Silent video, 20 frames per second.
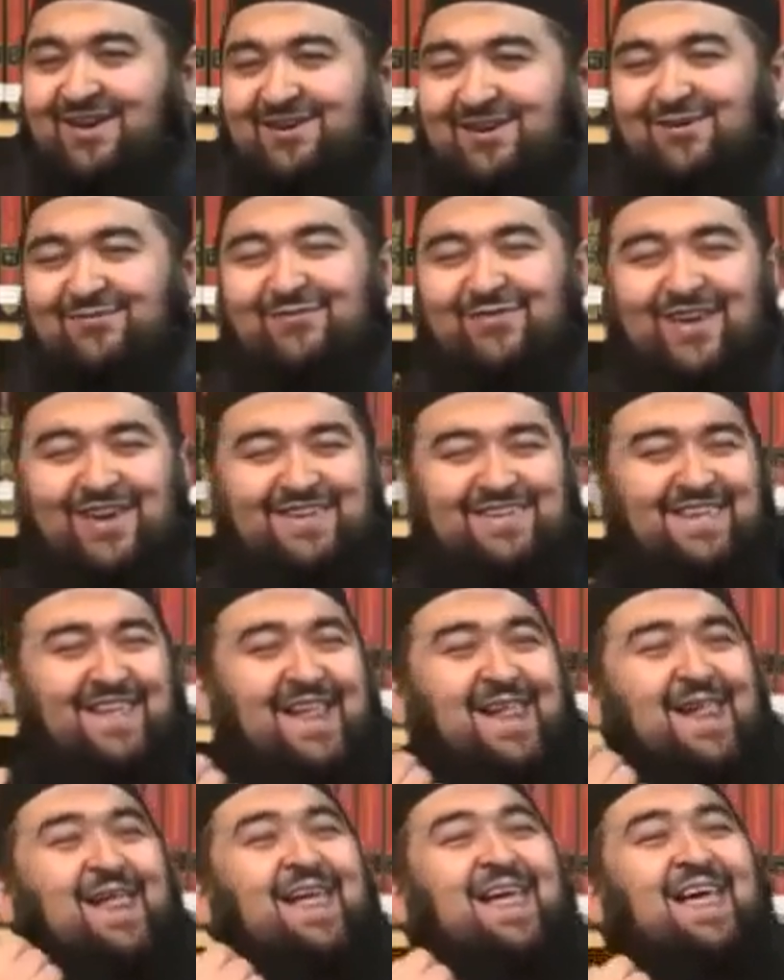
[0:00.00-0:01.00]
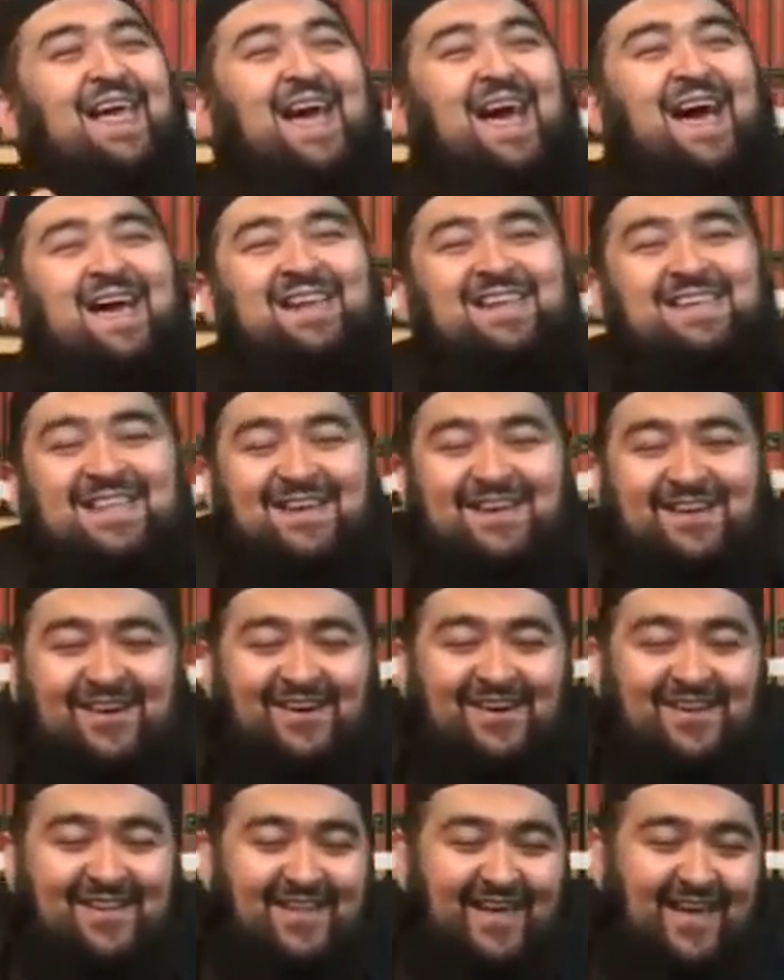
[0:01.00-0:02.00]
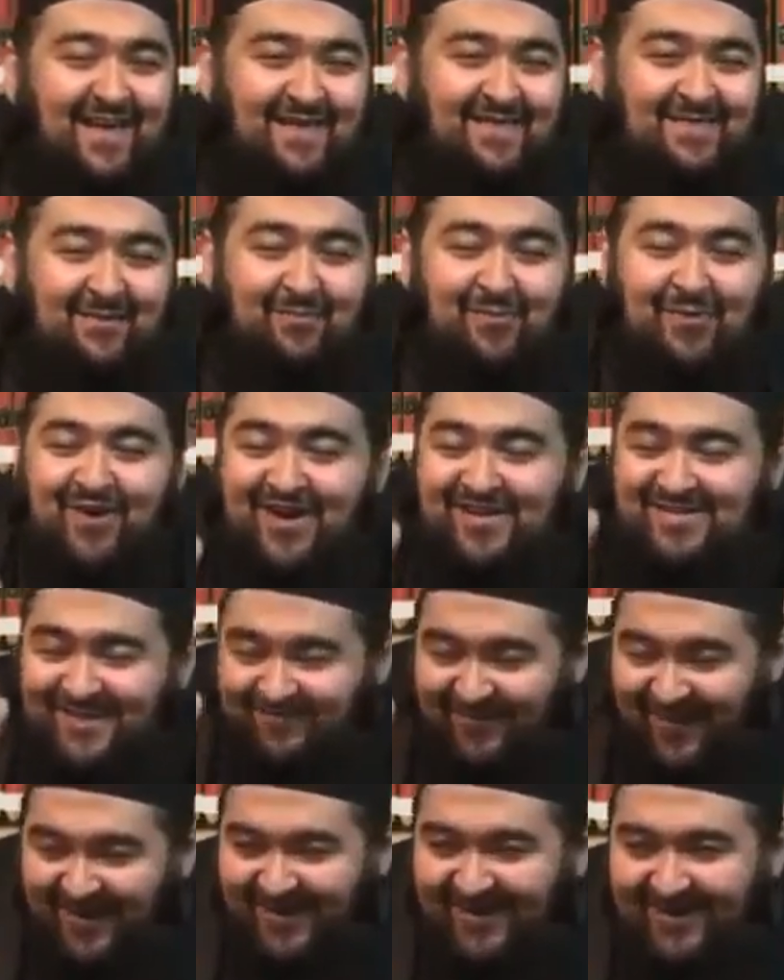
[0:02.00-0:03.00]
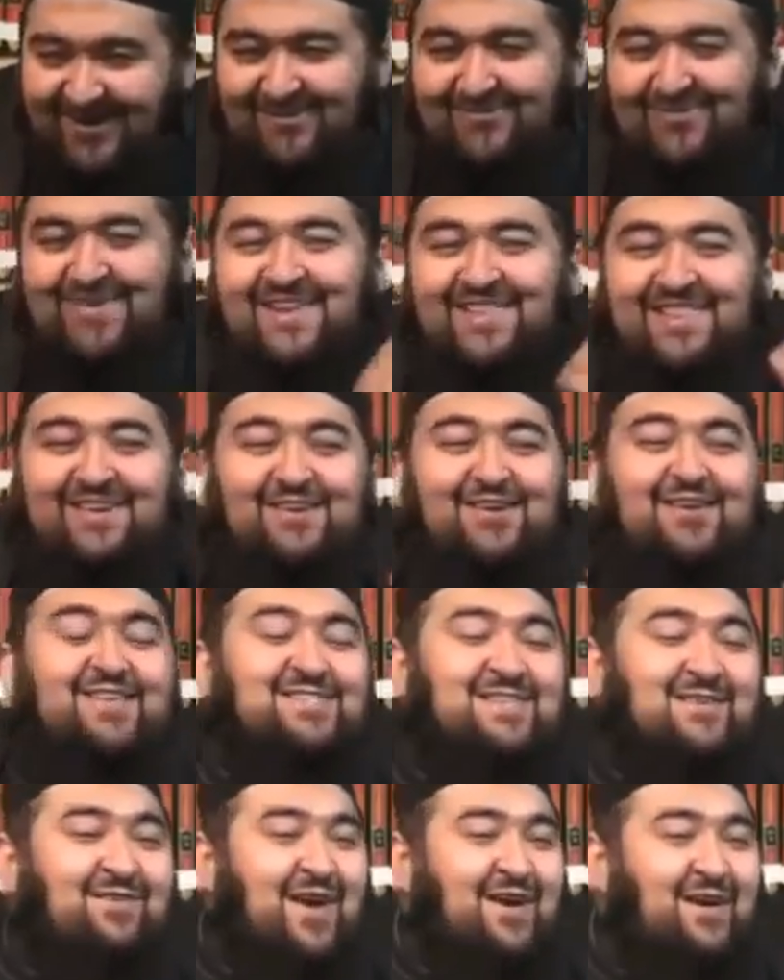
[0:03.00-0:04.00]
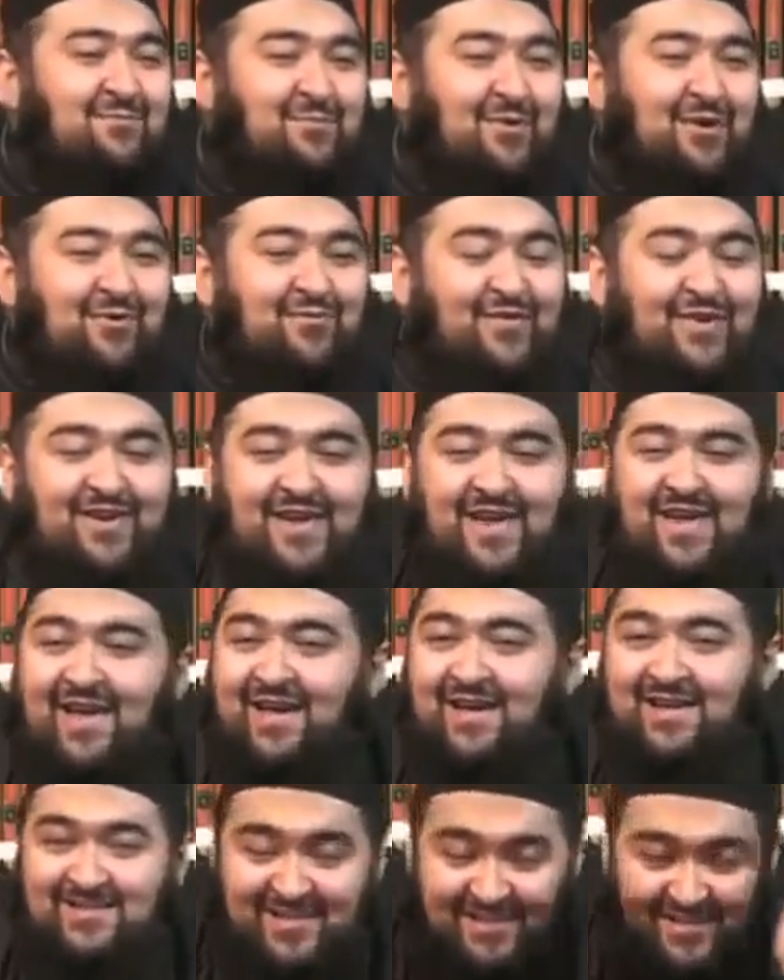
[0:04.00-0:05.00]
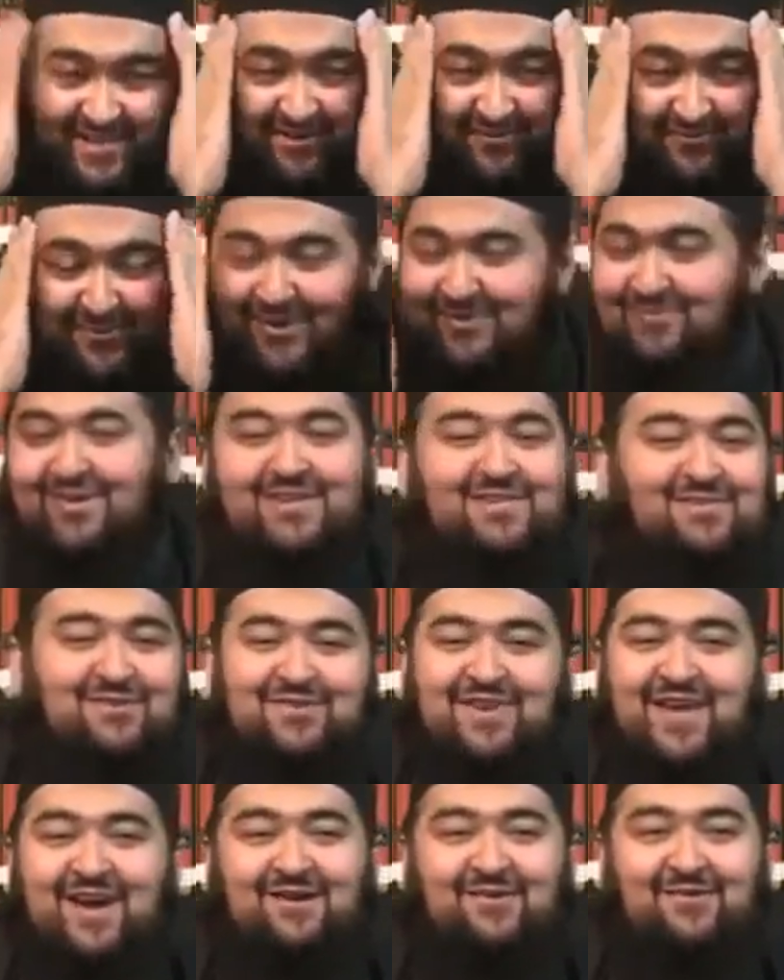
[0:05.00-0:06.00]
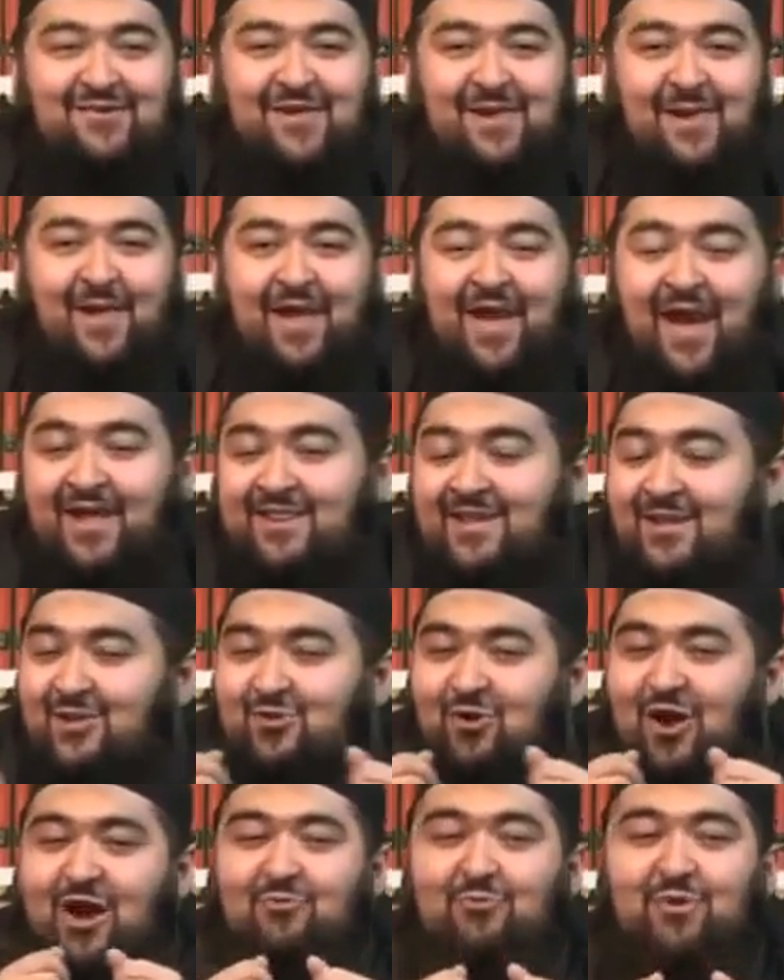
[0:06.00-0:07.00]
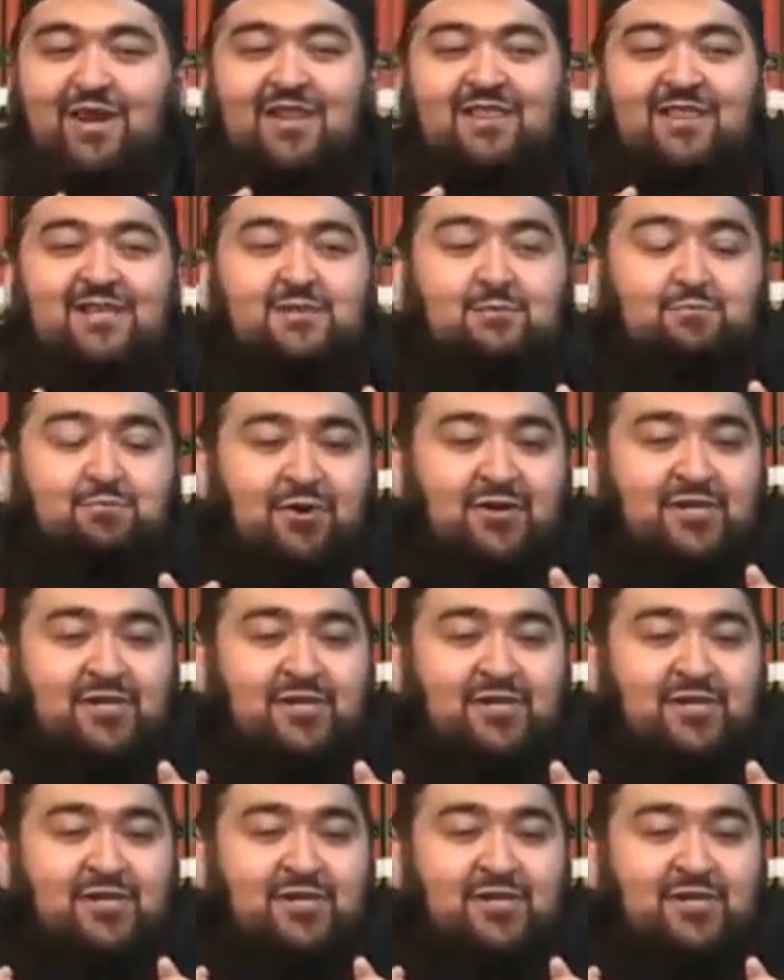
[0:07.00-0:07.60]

a girlfriend, and the boy has never had a girlfriend, and the girl has never had a boyfriend. She's like, what do we do now? And then try reading these